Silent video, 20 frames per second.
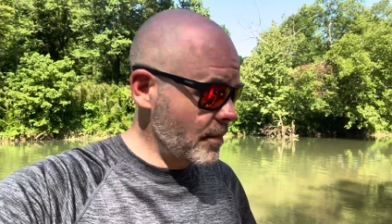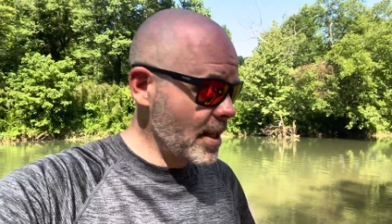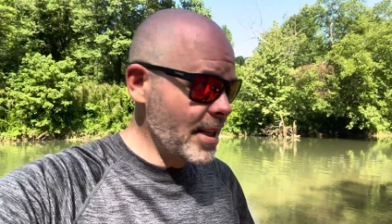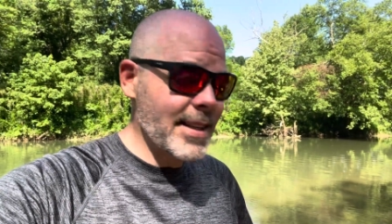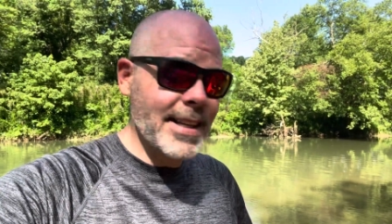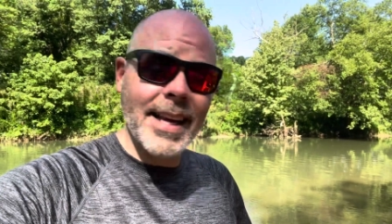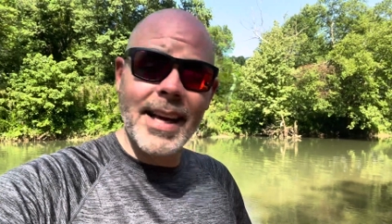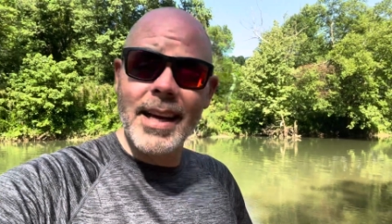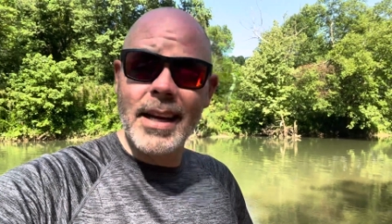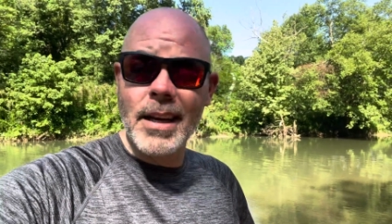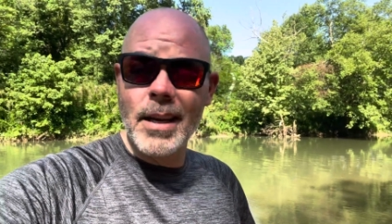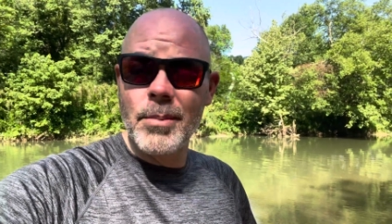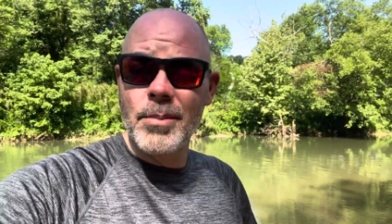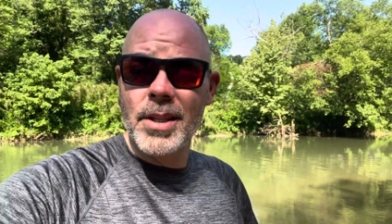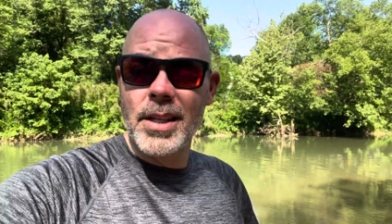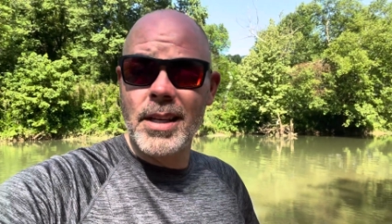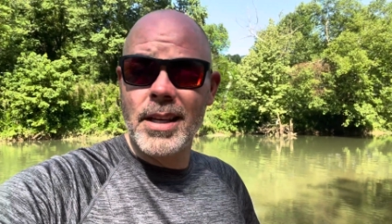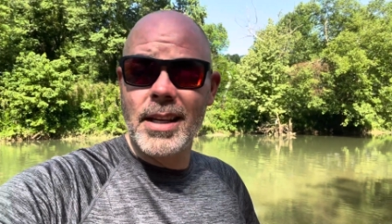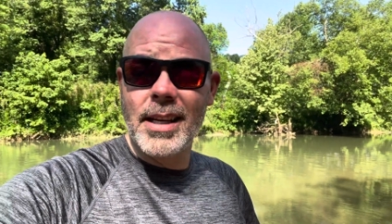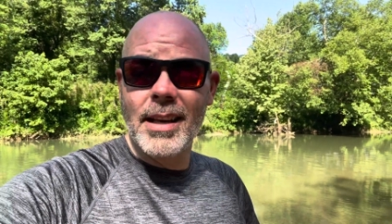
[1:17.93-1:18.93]
This guy comes
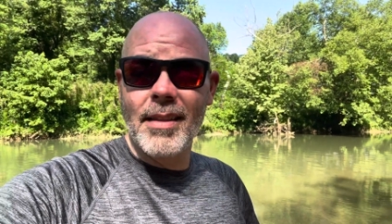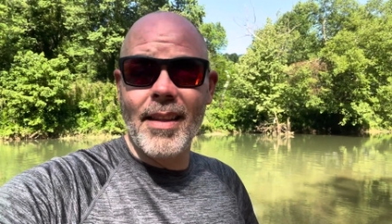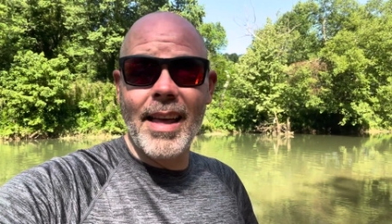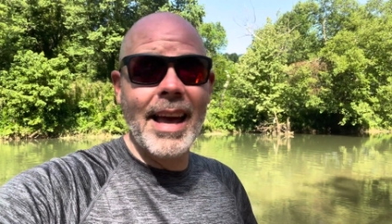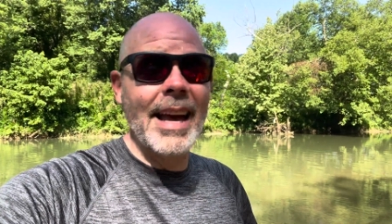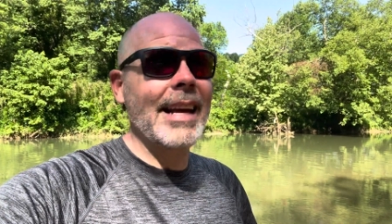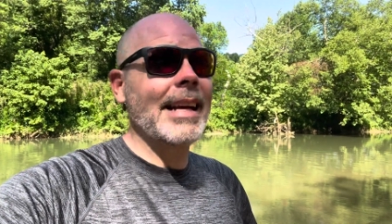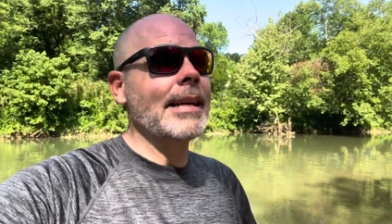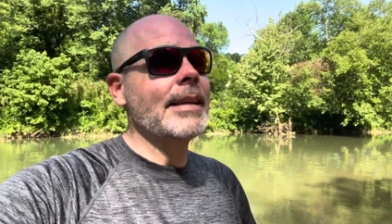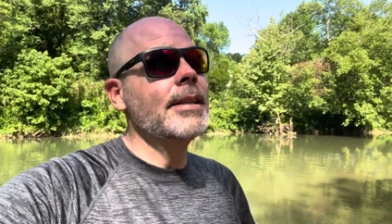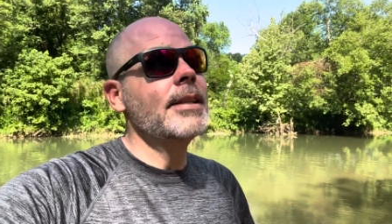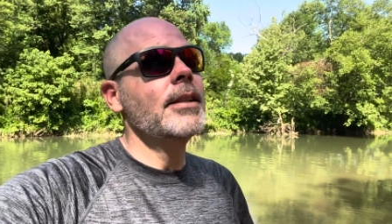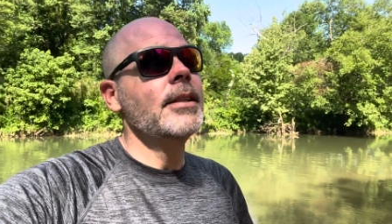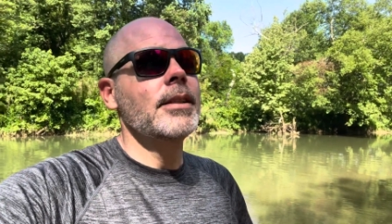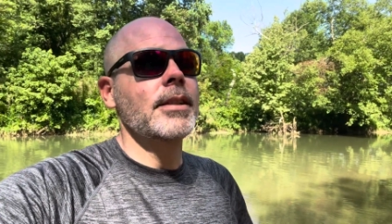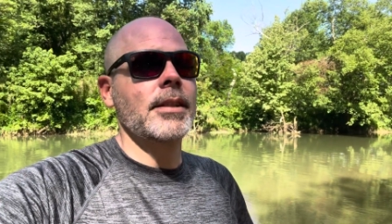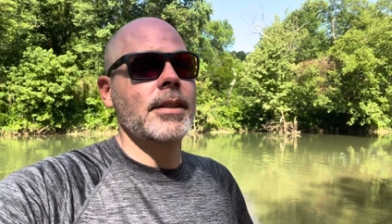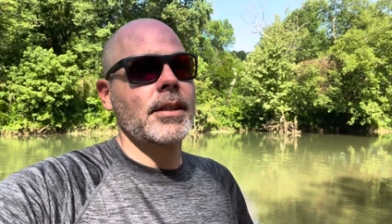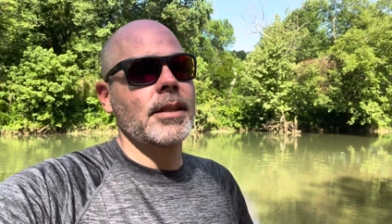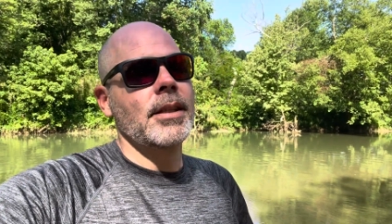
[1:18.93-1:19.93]
in at like
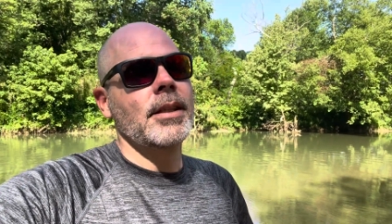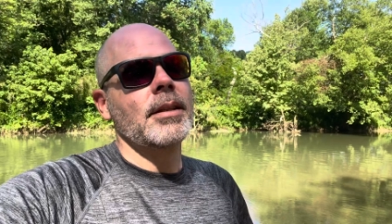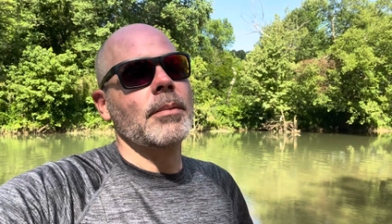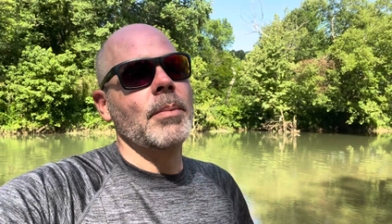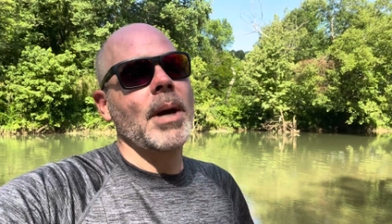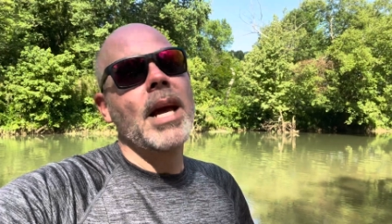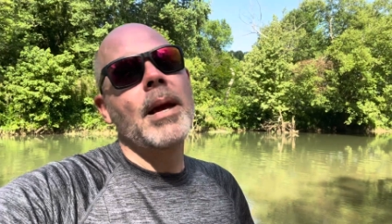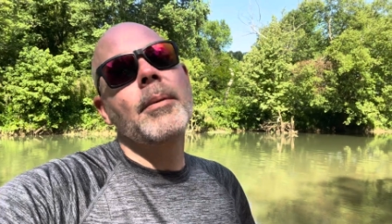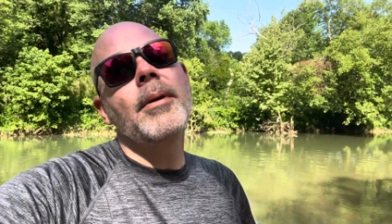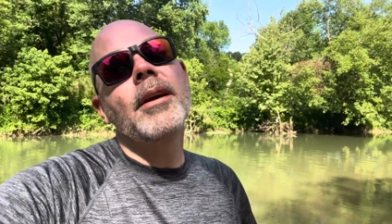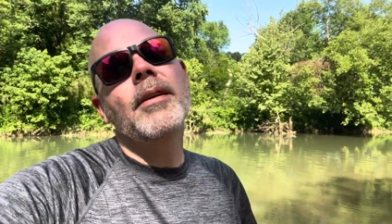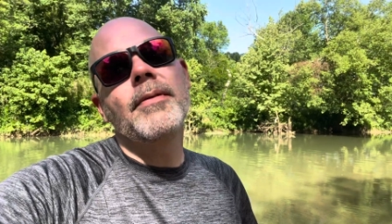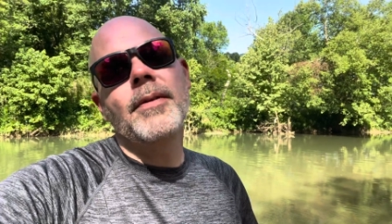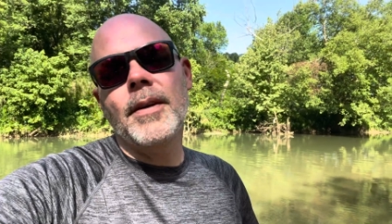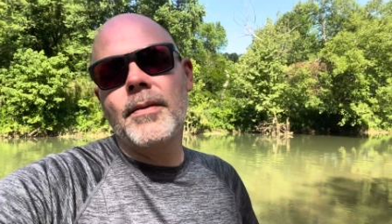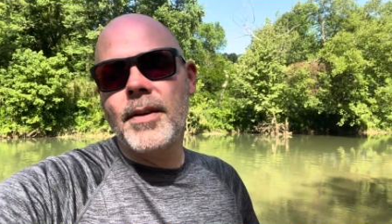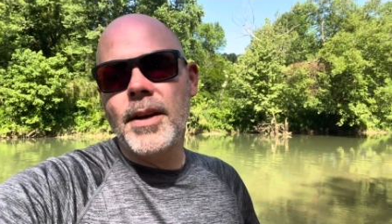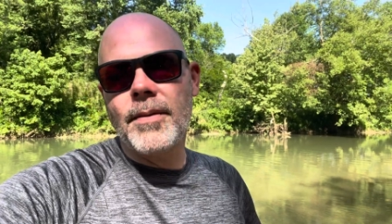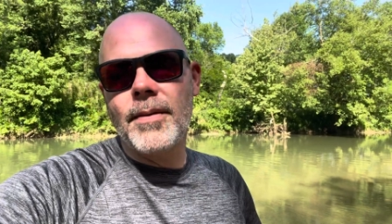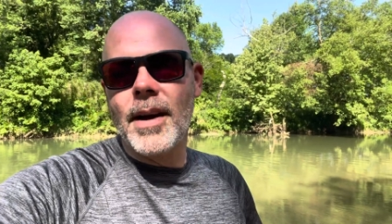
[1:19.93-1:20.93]
maybe
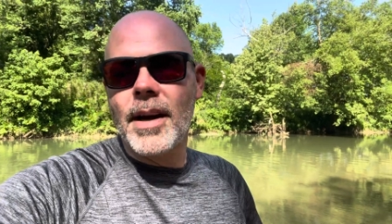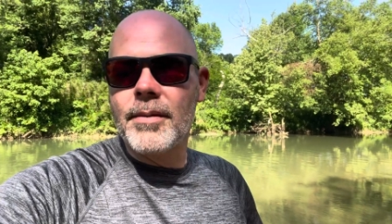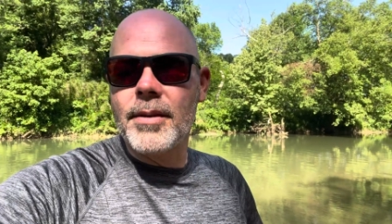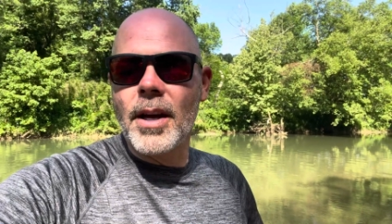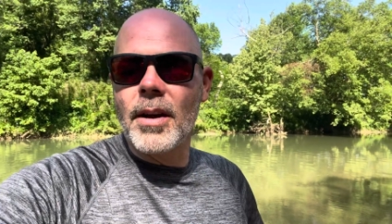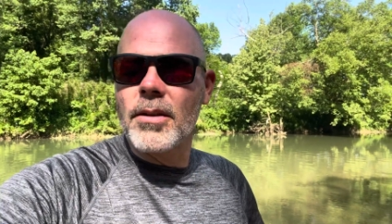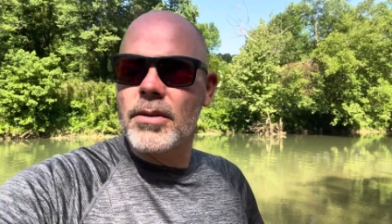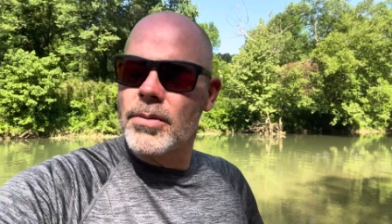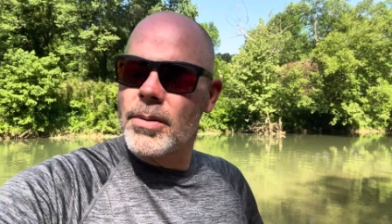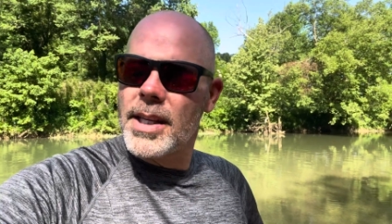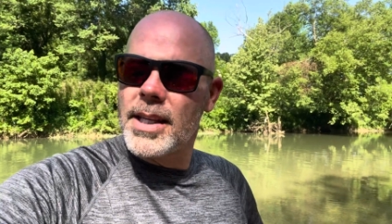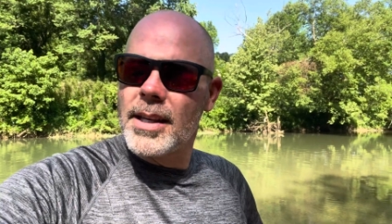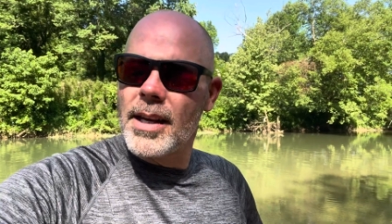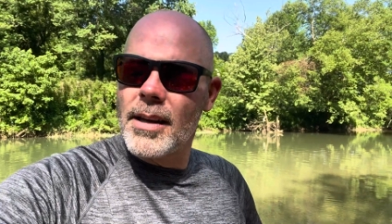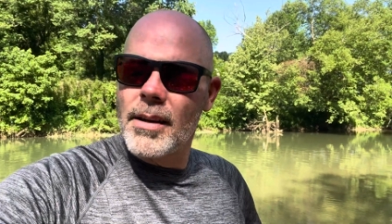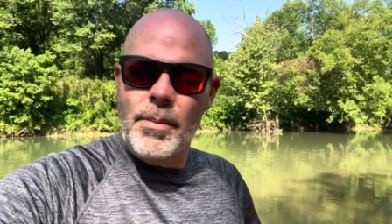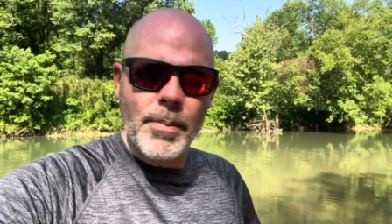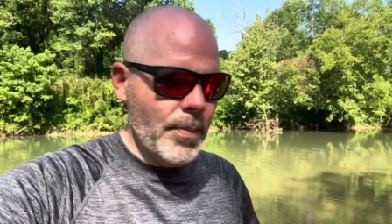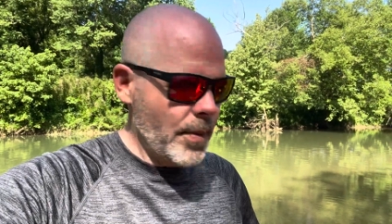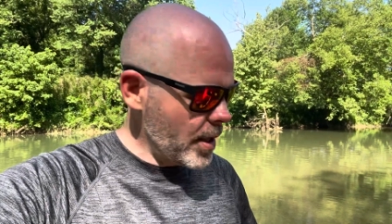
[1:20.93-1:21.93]
$55
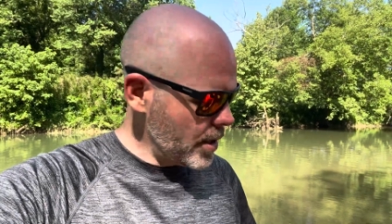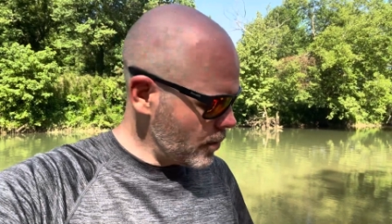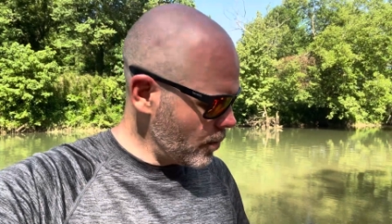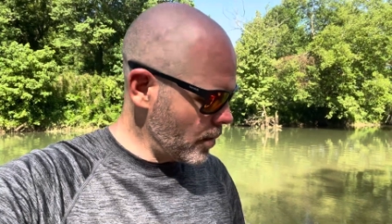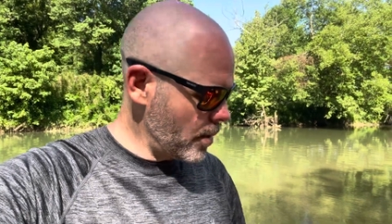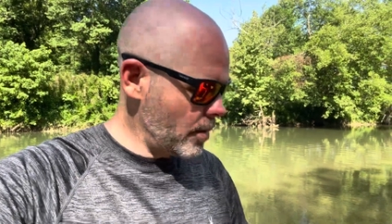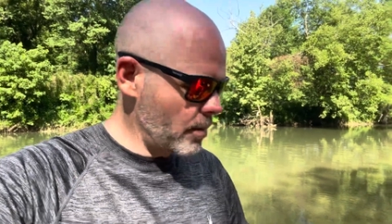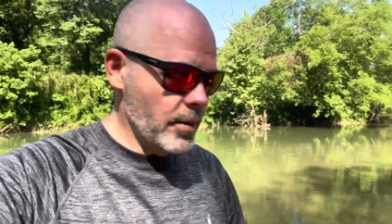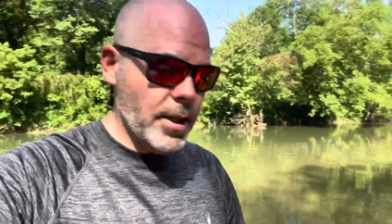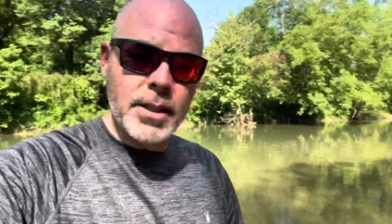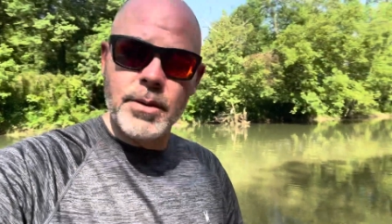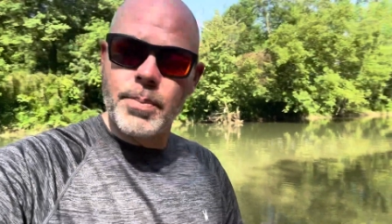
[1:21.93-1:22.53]
retail. This one, this